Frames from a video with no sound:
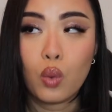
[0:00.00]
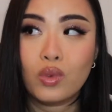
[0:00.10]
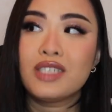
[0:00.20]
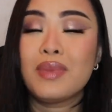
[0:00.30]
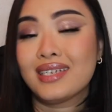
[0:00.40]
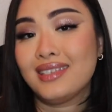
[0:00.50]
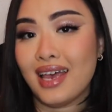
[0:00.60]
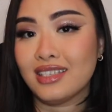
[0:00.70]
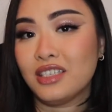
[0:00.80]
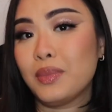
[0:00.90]
which makes
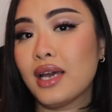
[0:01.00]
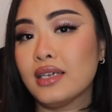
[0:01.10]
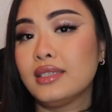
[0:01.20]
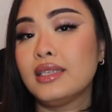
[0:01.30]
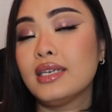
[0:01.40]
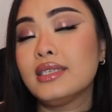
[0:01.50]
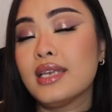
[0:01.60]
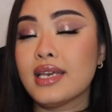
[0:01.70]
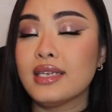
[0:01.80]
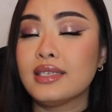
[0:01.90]
sense because this
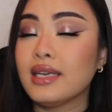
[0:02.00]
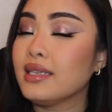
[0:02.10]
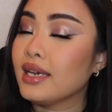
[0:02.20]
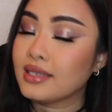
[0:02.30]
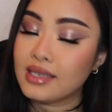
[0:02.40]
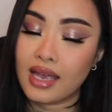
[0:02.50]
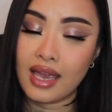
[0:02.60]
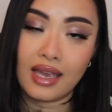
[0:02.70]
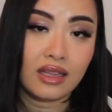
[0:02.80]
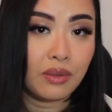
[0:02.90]
is an
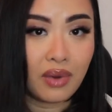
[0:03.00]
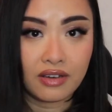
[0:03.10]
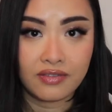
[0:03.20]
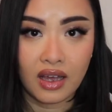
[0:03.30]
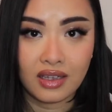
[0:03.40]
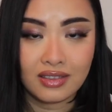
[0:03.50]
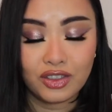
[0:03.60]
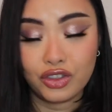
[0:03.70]
Extrait de Parfum,